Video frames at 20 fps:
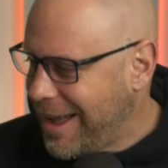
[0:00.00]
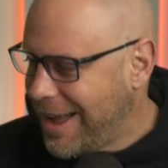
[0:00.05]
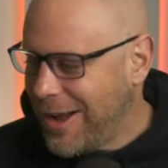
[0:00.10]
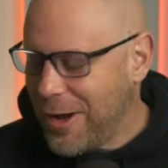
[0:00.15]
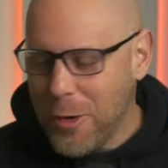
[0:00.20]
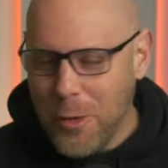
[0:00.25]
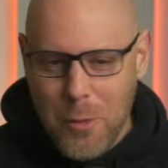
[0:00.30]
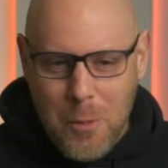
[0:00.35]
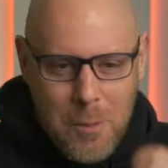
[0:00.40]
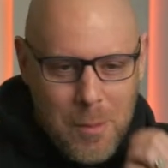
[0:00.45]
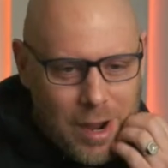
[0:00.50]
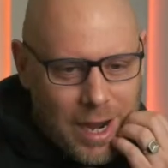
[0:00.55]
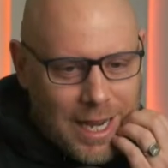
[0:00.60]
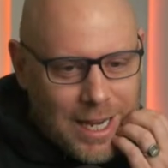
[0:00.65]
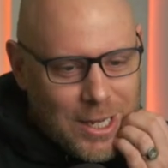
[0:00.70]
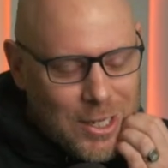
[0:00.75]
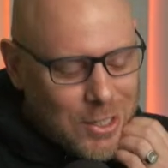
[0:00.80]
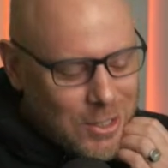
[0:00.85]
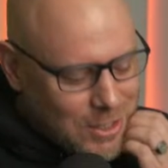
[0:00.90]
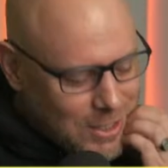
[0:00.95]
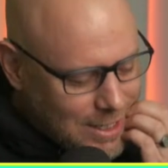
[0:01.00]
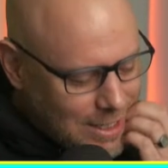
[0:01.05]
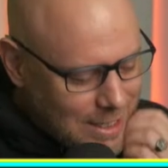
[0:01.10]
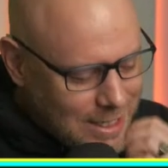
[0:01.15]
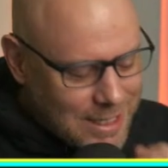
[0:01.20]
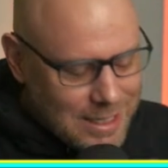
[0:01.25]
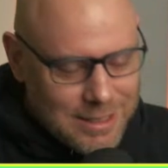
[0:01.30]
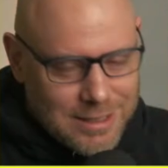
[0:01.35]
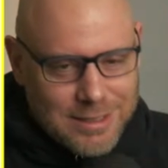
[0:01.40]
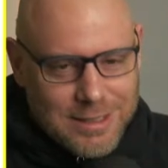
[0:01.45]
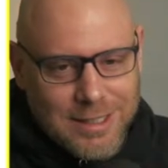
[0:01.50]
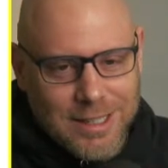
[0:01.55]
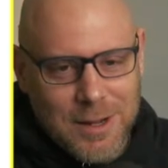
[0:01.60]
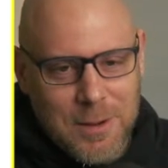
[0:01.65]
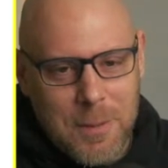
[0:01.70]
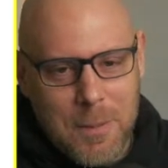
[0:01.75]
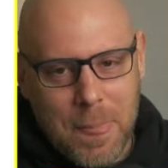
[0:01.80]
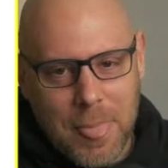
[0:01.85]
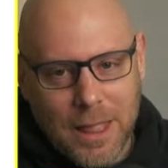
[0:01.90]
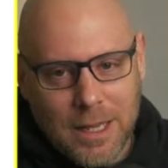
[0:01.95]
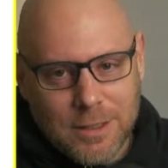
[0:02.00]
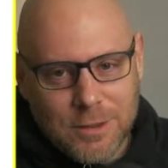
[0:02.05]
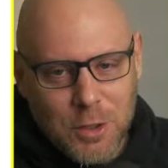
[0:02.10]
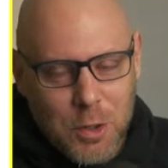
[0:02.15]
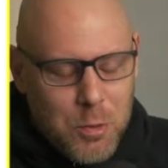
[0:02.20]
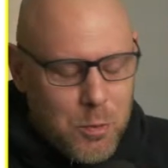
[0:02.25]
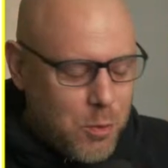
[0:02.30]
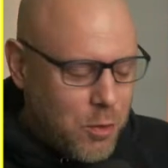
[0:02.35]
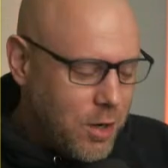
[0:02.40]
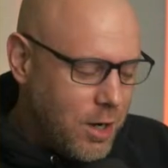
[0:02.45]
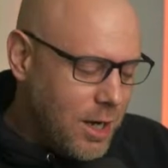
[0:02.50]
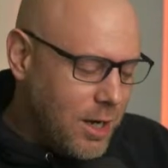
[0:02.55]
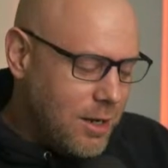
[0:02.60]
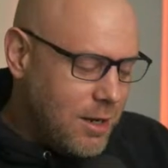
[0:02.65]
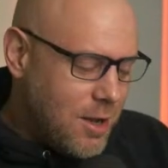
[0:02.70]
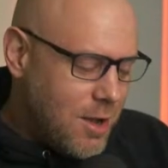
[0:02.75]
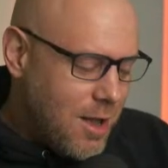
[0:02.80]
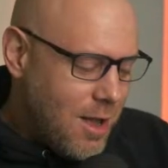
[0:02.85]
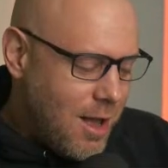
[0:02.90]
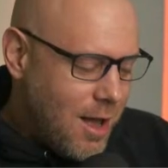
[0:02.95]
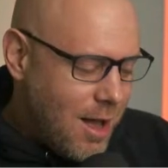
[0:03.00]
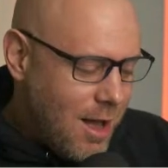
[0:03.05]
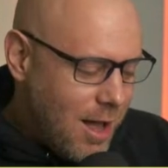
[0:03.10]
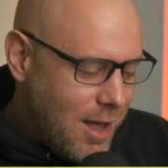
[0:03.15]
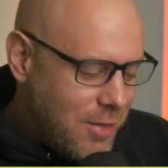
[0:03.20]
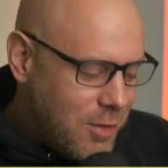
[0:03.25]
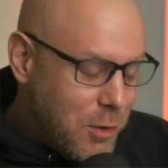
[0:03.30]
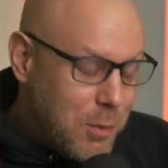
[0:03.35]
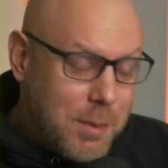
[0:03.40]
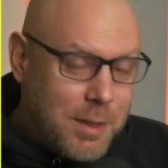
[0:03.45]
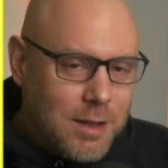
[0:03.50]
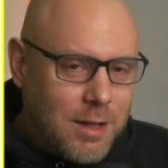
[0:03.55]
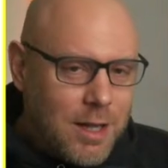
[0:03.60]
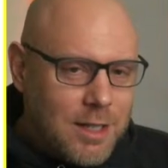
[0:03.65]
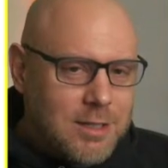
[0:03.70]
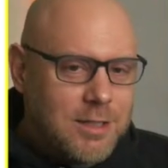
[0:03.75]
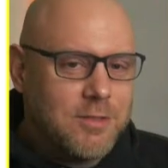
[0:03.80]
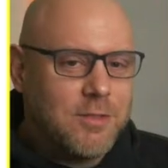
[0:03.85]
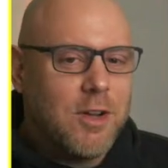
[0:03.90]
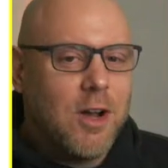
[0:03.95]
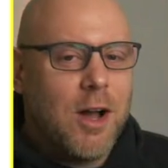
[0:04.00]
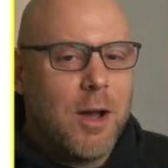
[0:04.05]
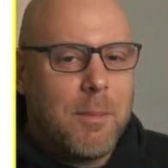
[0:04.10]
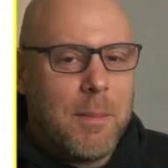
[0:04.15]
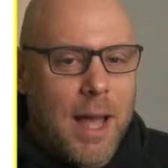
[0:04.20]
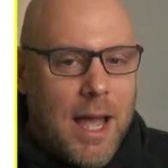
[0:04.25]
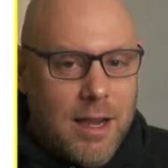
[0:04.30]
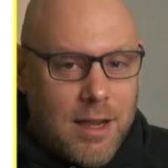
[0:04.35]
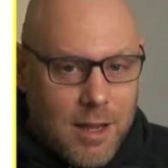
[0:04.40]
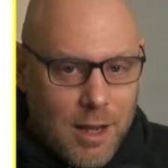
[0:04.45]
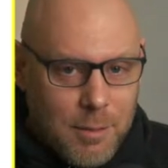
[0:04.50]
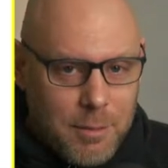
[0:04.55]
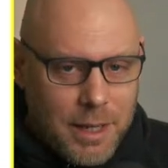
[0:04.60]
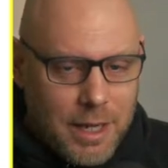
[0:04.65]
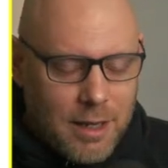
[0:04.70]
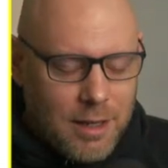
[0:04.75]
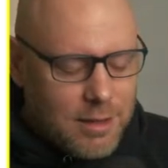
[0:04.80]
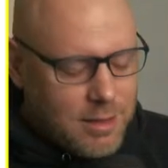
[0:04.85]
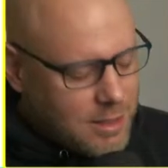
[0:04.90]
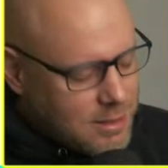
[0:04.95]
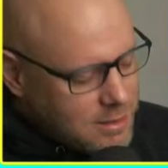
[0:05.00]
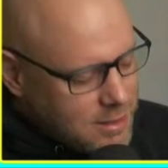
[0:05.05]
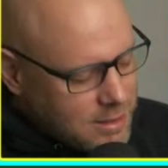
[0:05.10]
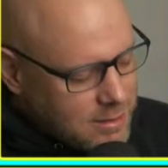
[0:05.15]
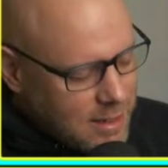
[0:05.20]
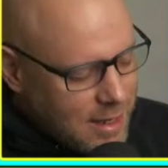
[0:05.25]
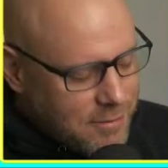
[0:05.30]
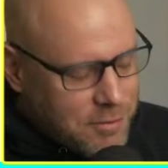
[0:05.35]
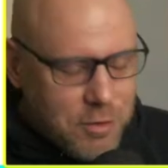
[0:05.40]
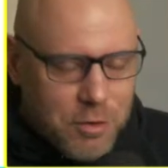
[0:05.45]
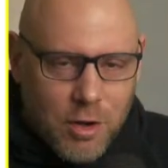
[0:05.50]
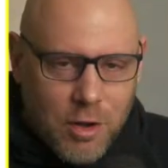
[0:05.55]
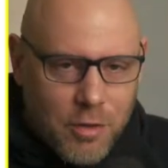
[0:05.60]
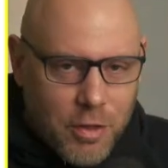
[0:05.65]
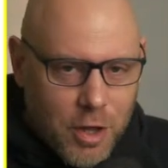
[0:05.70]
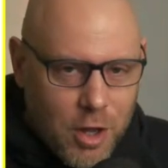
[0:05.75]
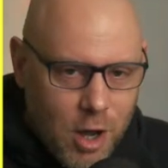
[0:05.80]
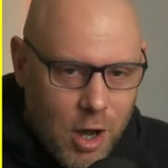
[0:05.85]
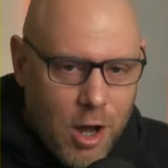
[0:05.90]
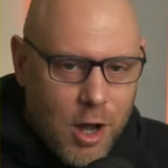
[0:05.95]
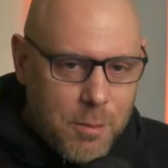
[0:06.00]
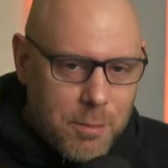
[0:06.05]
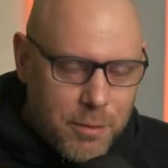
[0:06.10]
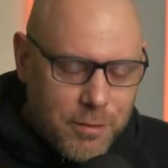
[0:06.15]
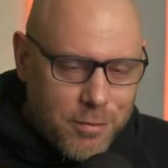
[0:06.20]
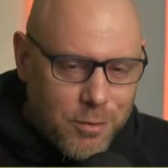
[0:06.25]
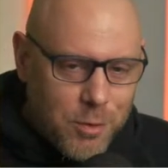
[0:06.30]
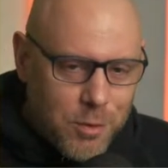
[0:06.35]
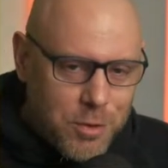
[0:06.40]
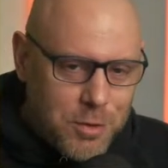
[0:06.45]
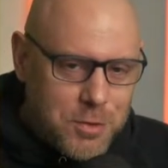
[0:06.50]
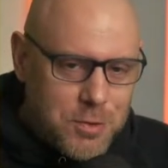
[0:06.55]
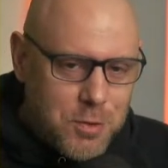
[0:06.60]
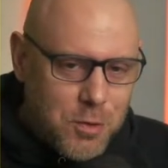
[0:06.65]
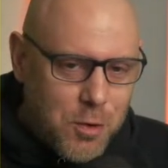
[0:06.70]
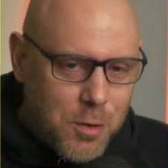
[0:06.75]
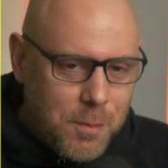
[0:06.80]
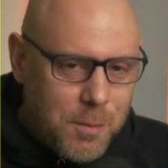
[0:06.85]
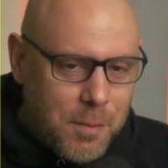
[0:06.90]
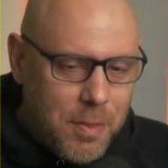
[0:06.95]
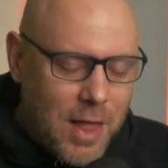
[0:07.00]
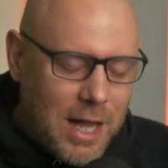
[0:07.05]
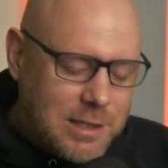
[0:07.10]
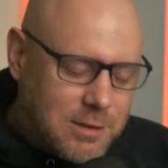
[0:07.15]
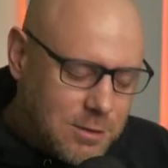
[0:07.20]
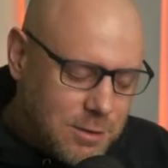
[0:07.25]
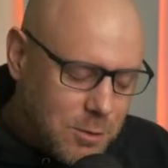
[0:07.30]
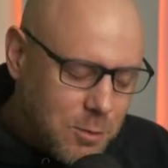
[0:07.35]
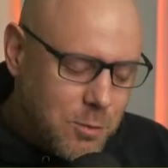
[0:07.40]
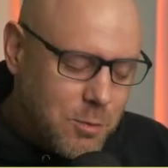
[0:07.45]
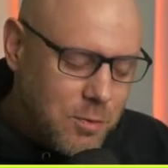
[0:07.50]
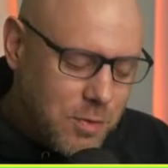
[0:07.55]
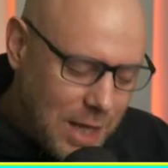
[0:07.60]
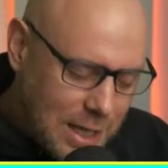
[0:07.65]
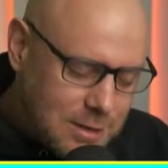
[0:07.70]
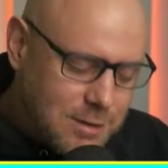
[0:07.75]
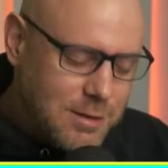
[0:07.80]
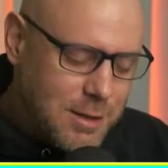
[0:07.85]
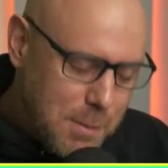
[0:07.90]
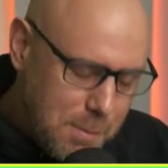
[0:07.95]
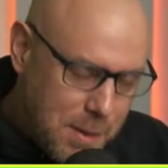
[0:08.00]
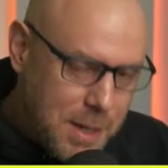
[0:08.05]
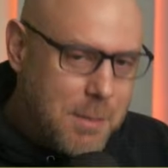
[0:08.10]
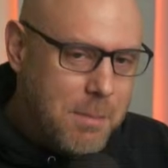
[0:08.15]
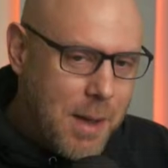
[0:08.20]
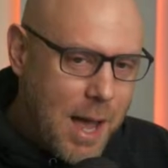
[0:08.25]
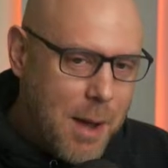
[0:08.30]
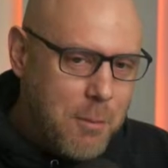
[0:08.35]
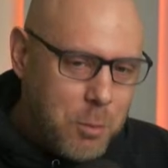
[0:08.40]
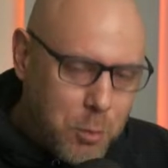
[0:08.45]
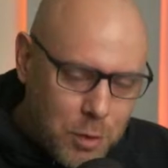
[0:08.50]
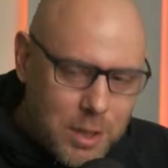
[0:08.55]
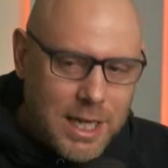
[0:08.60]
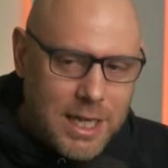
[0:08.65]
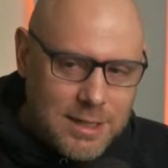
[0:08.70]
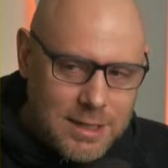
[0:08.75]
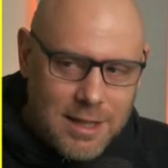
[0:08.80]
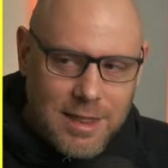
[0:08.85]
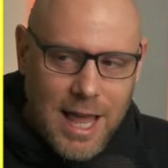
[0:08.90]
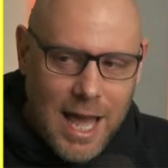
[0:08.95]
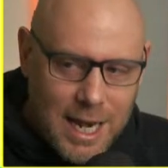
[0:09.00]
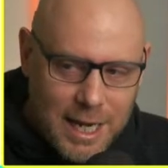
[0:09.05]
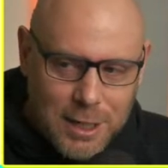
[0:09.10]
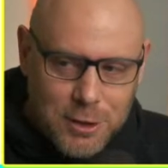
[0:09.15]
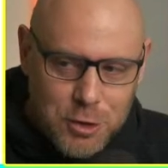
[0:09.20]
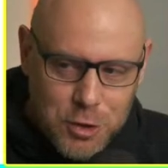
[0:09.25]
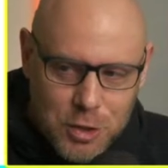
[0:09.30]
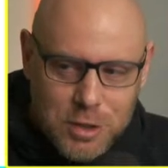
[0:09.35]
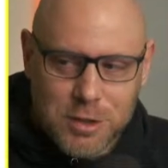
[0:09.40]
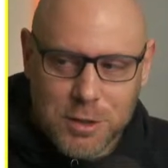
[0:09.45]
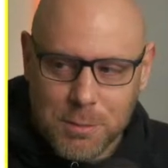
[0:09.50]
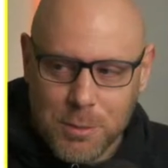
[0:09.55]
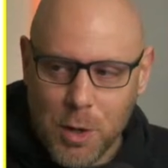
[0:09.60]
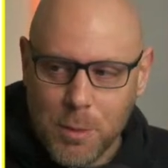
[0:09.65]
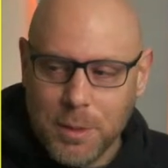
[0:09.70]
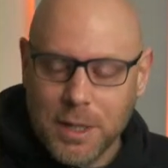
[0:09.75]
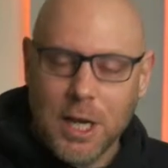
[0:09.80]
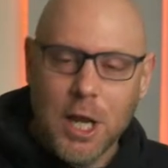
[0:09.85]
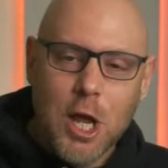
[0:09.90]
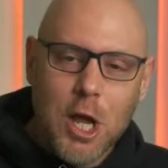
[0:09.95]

Oh my goodness. Don't worry. There'll be lots of combat coming. This is, after all, the calm before the storm. But that's the big map. We'll get to that in just a moment.